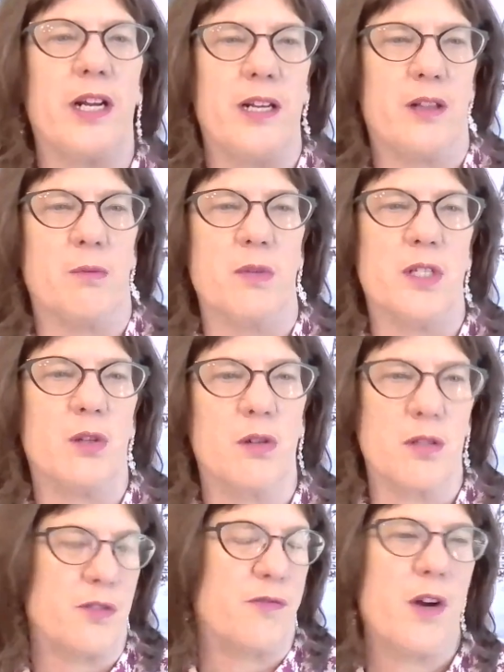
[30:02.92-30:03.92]
as you're getting the
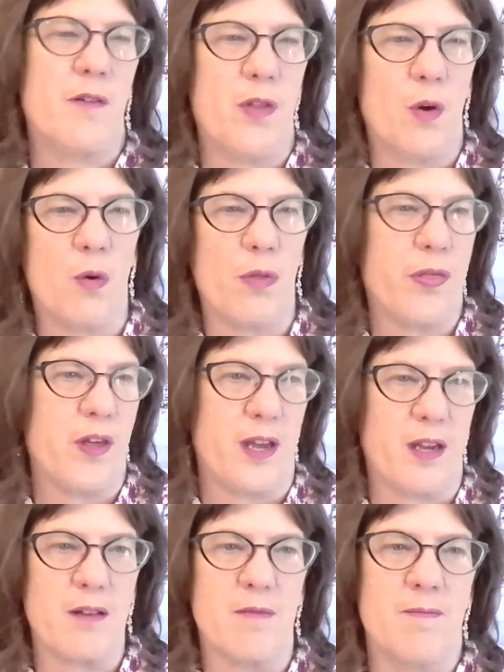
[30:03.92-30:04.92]
results of the whole
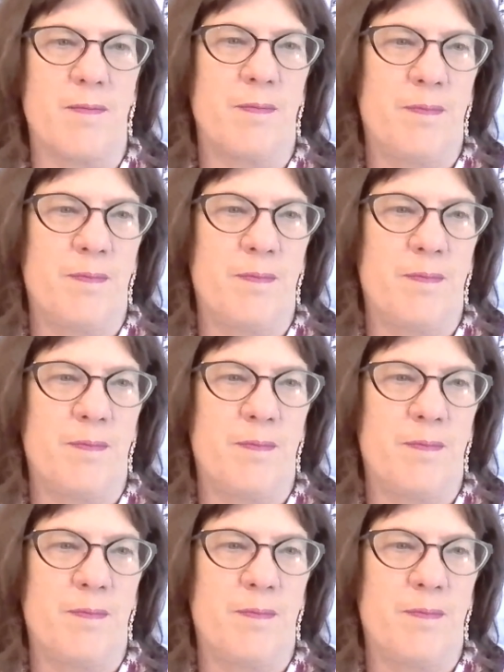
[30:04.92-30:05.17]
thing.